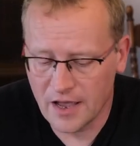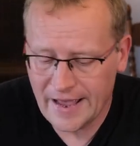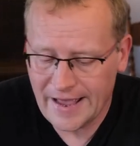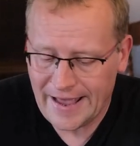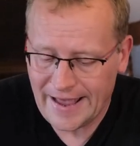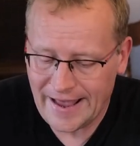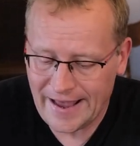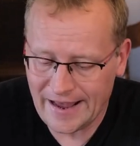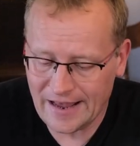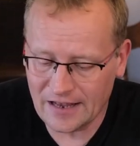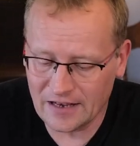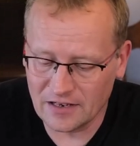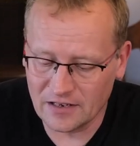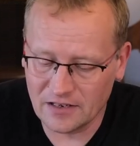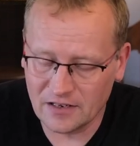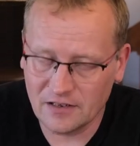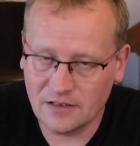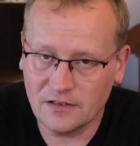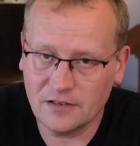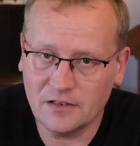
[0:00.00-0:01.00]

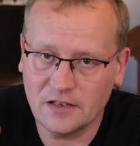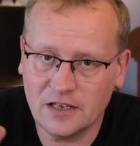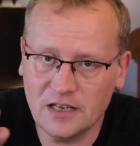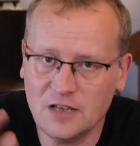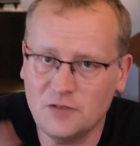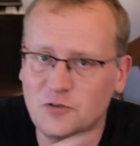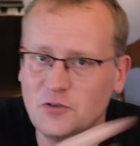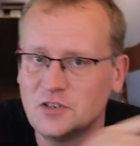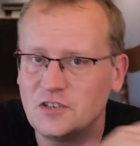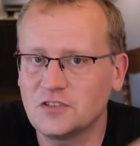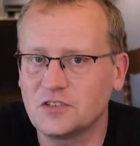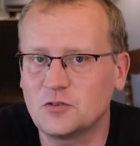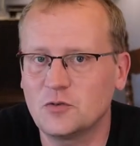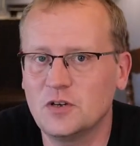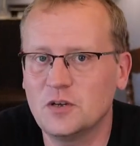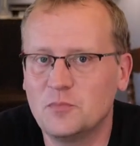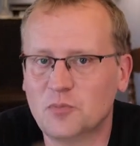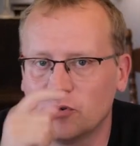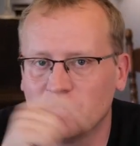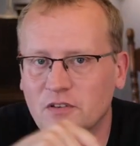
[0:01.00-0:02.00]
And if you
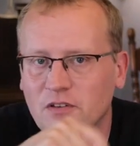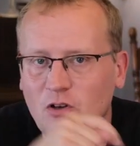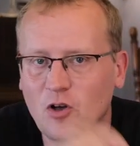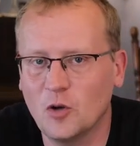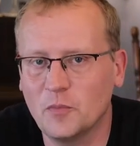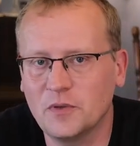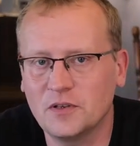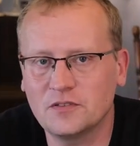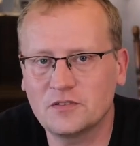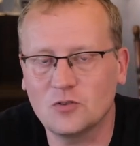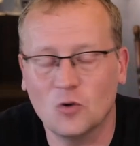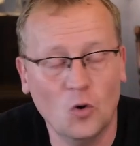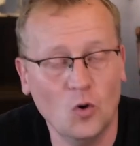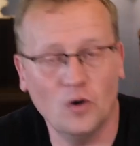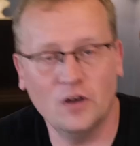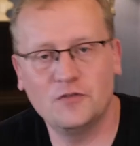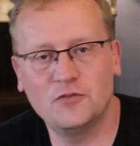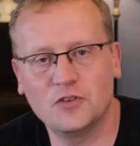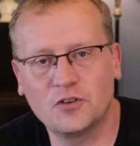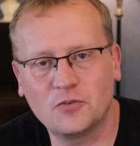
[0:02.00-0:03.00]
disagree, put in the comments, or
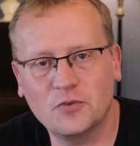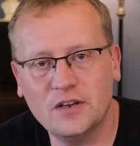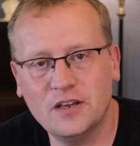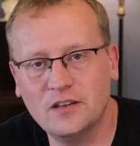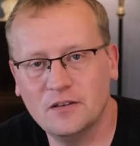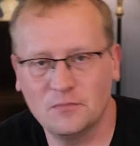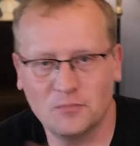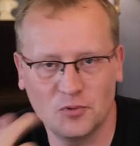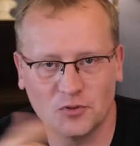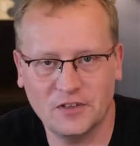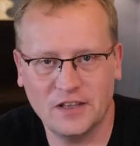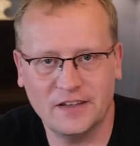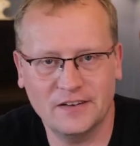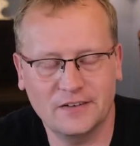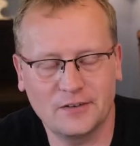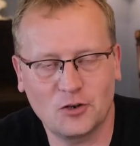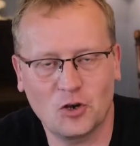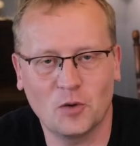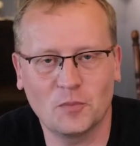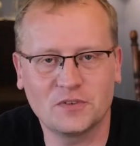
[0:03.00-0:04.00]
if you agree, put that in
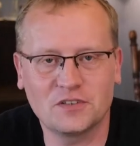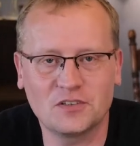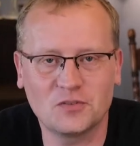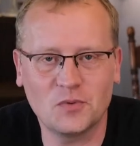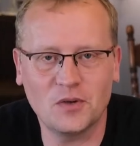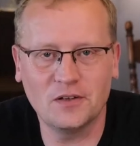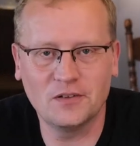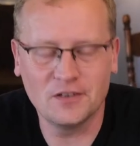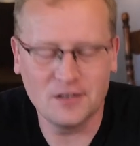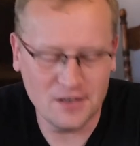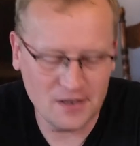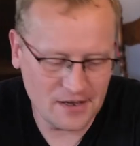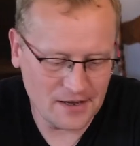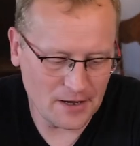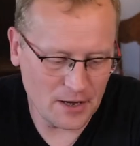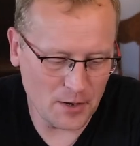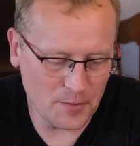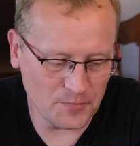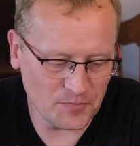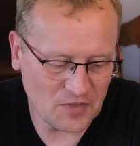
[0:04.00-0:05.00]
the comments as well.
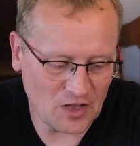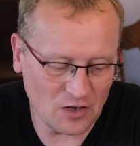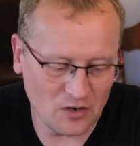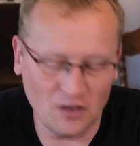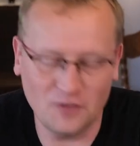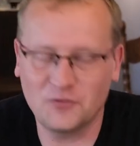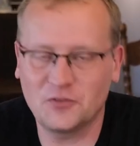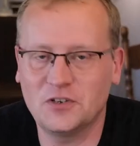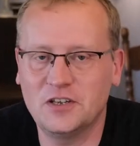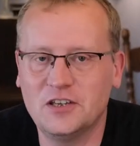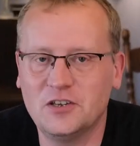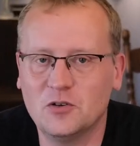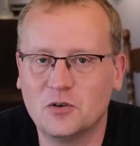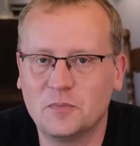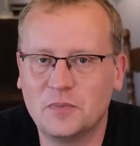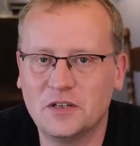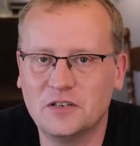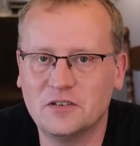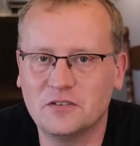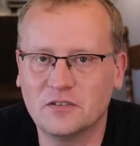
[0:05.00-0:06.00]
I'd love to hear your
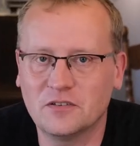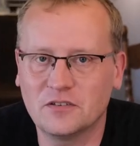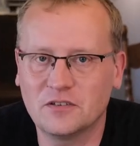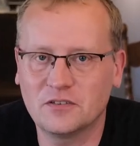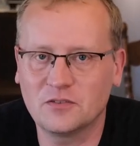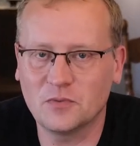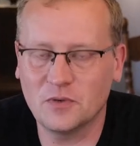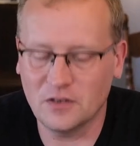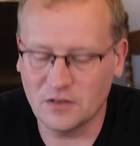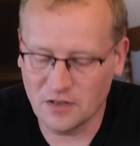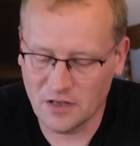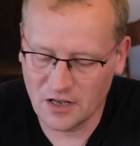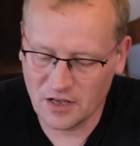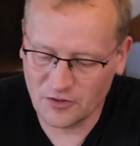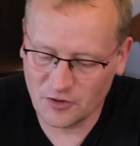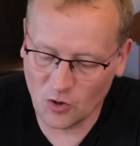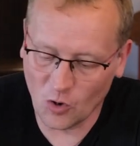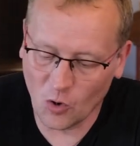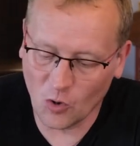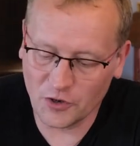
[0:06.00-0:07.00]
opinion on it as well.
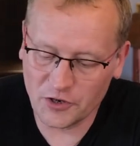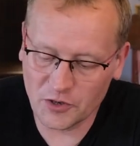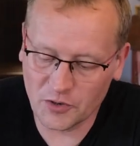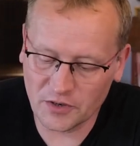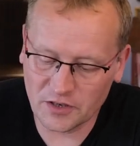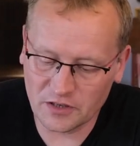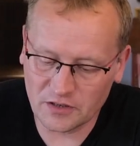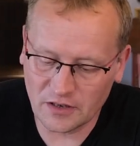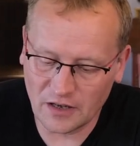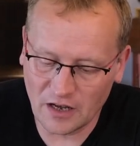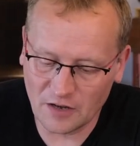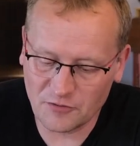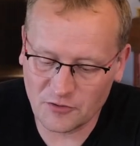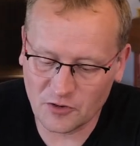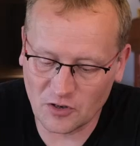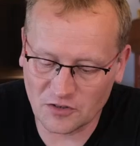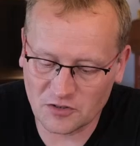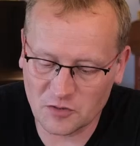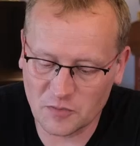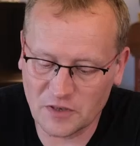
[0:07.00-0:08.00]
The audio on it, I
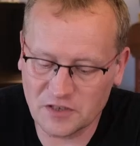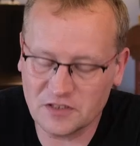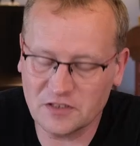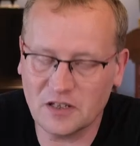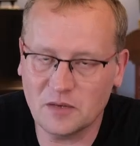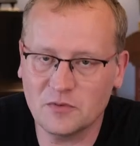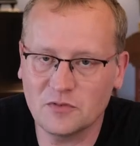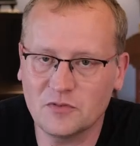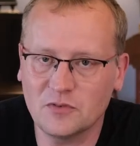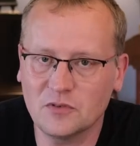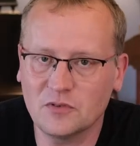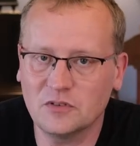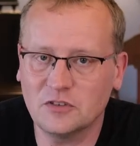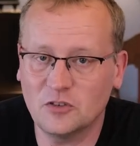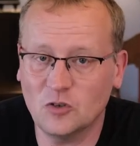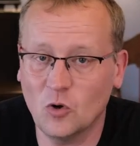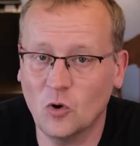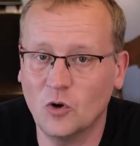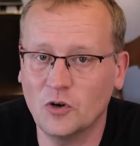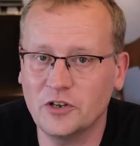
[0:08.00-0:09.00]
forgot to mention that before.
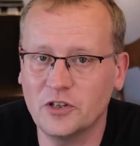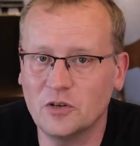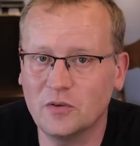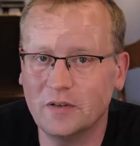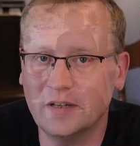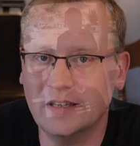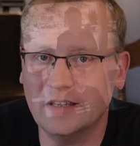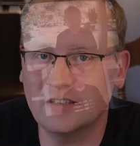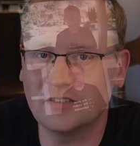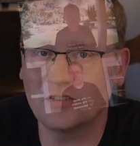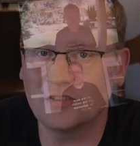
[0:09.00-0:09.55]
The audio is